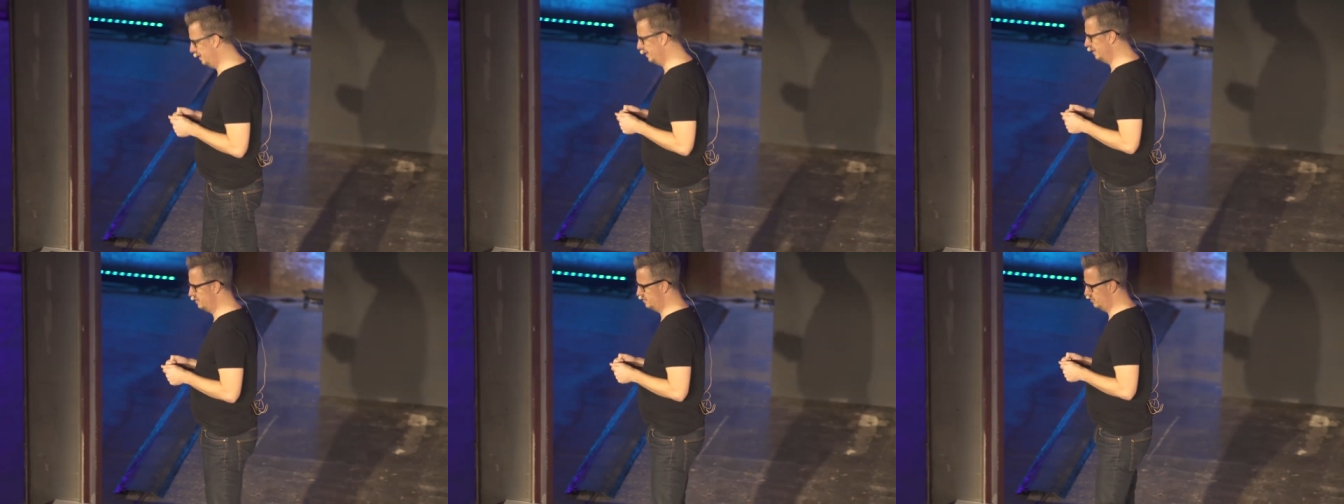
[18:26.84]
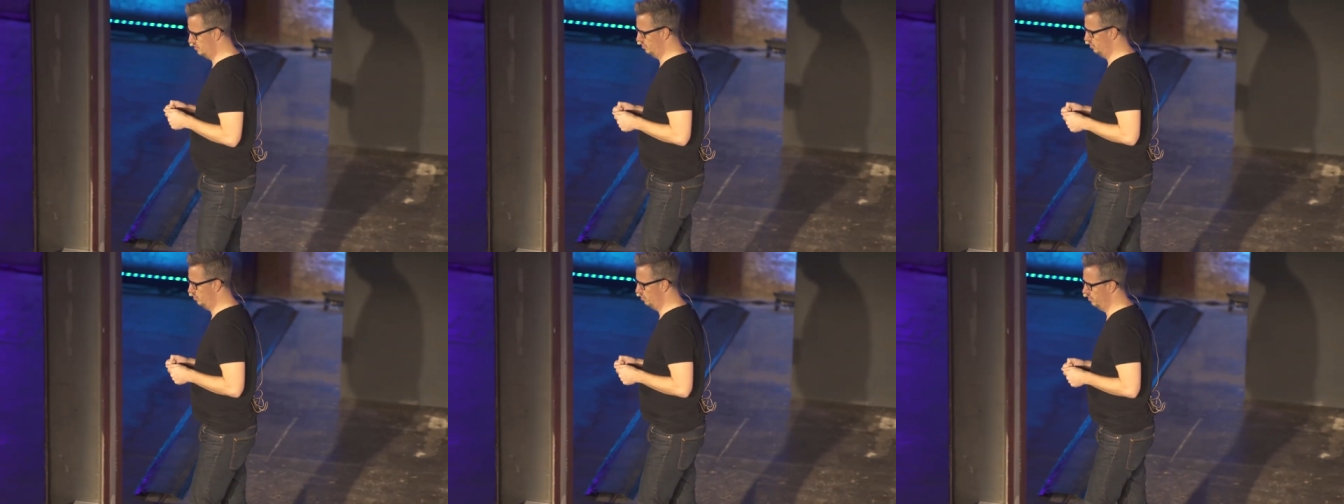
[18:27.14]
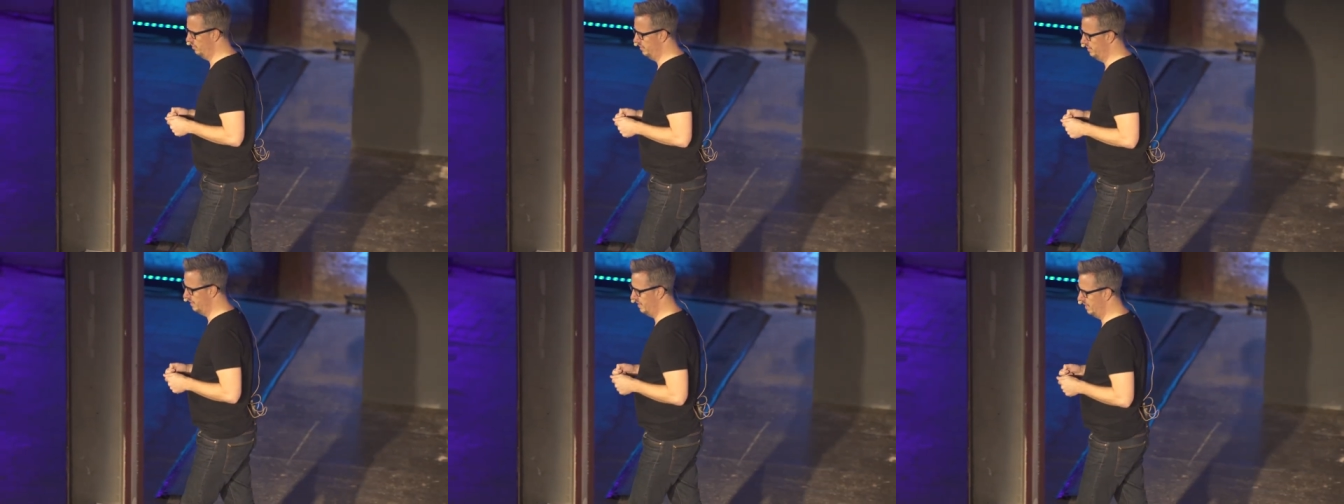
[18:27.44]
to get
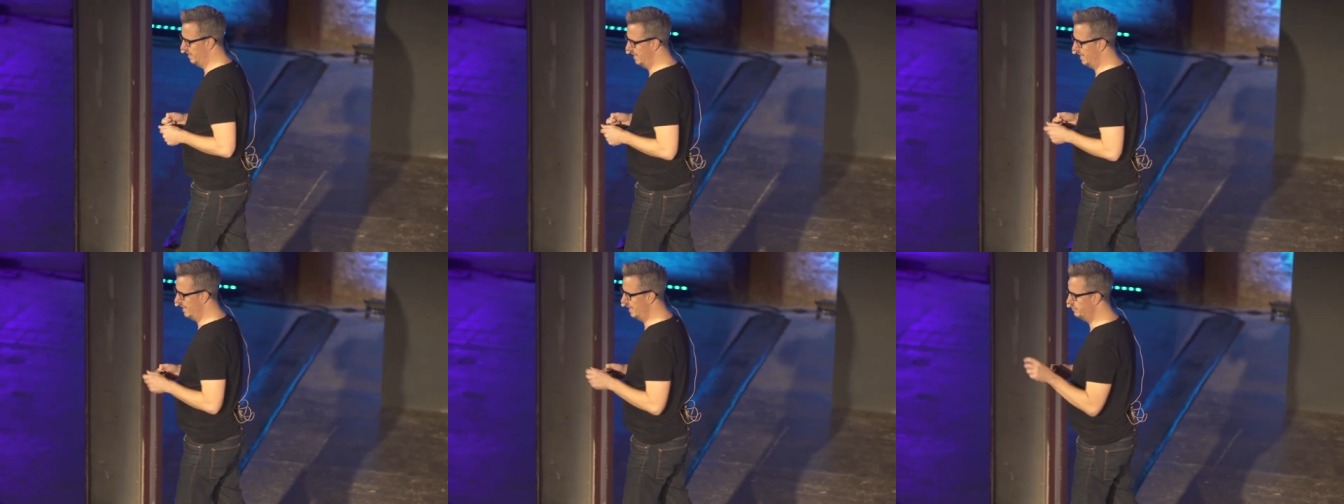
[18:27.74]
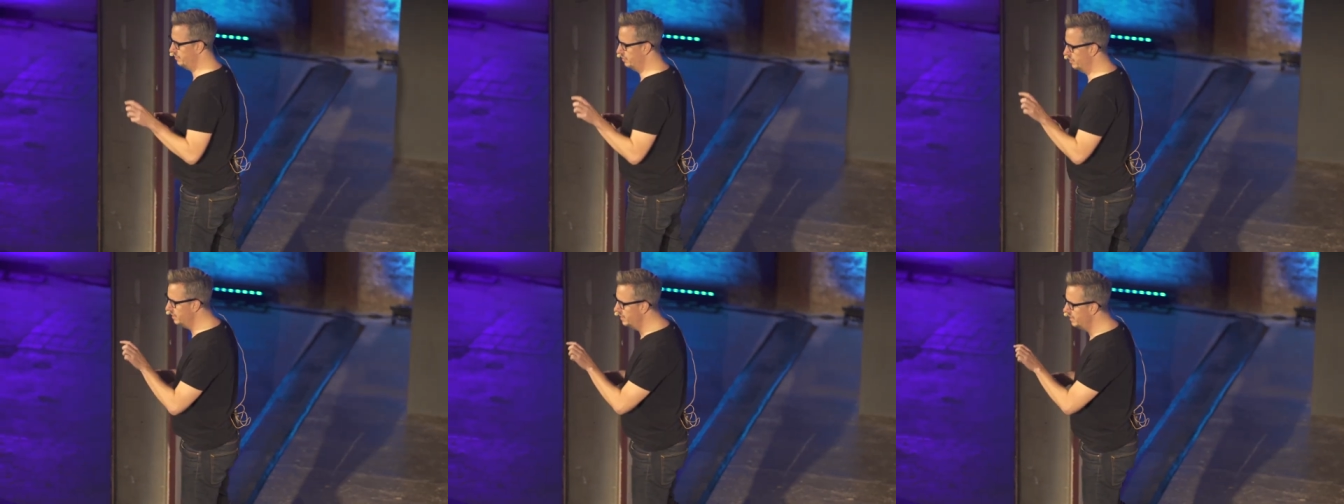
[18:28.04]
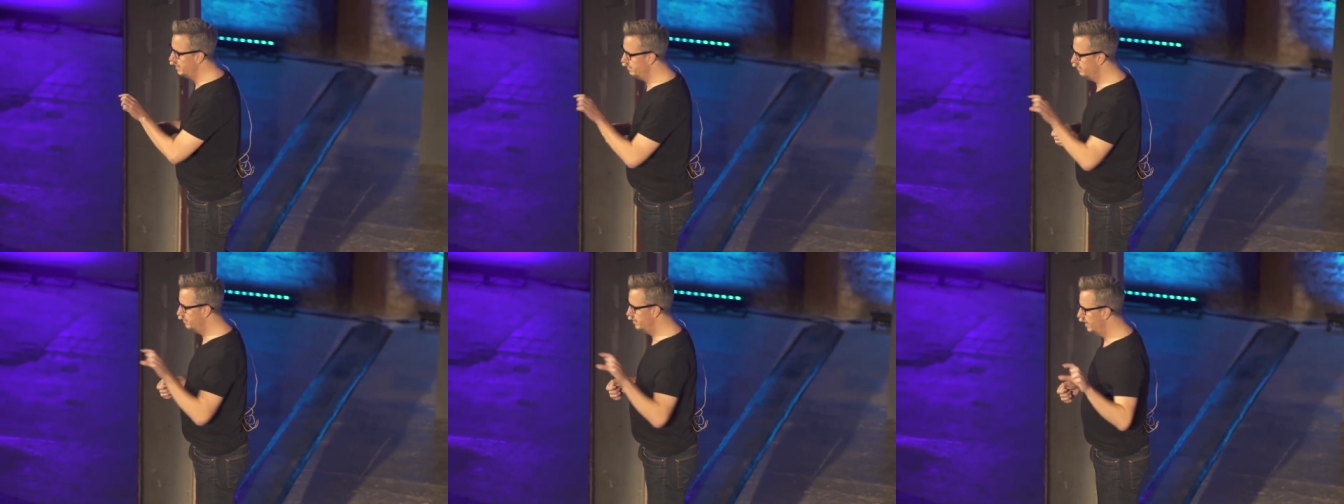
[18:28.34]
to, I
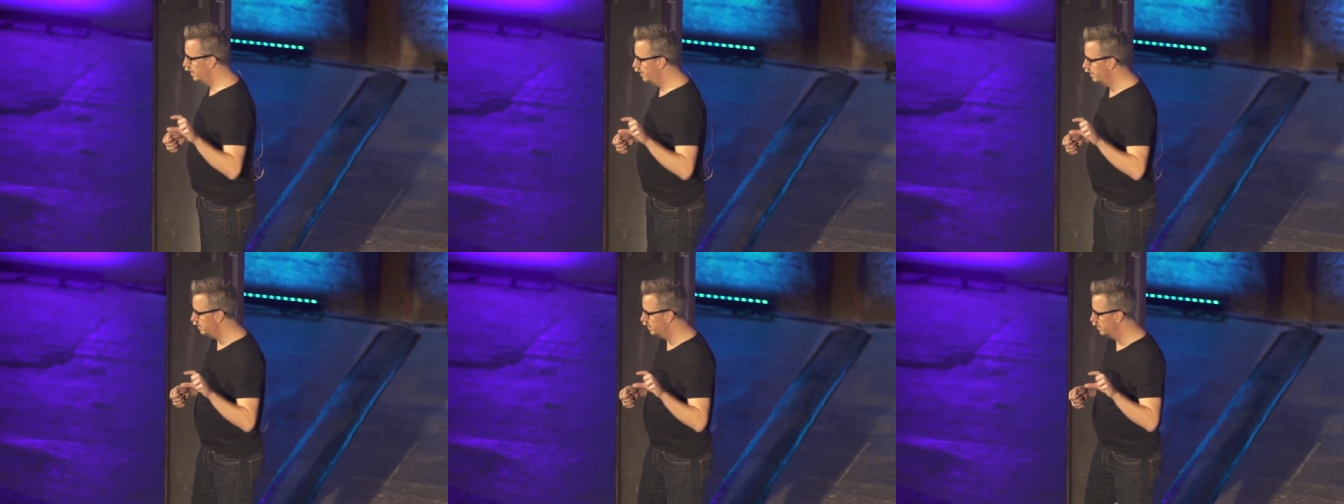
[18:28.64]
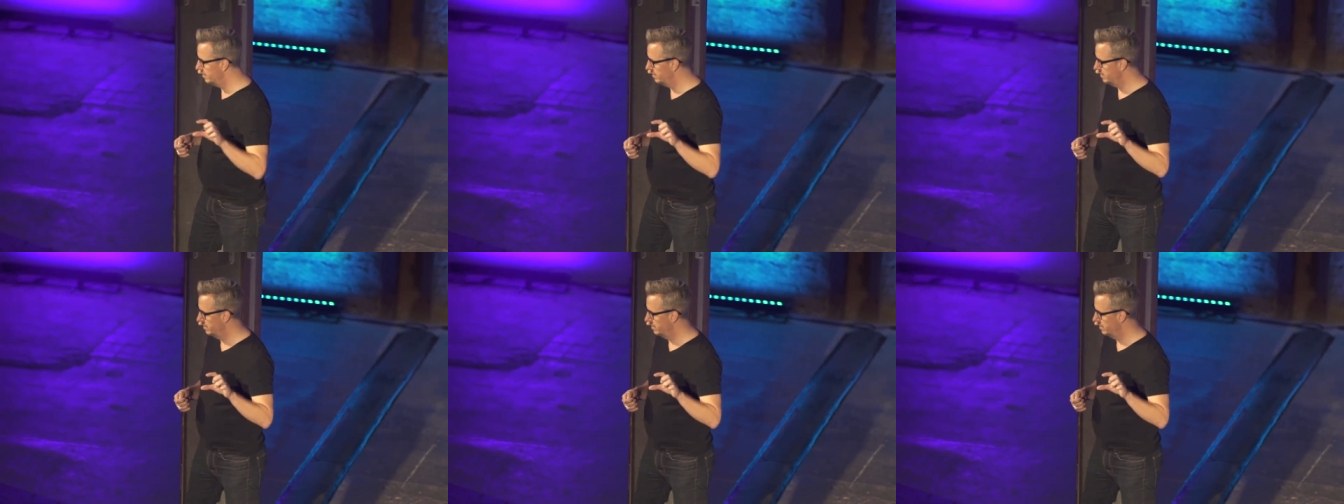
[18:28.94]
believe that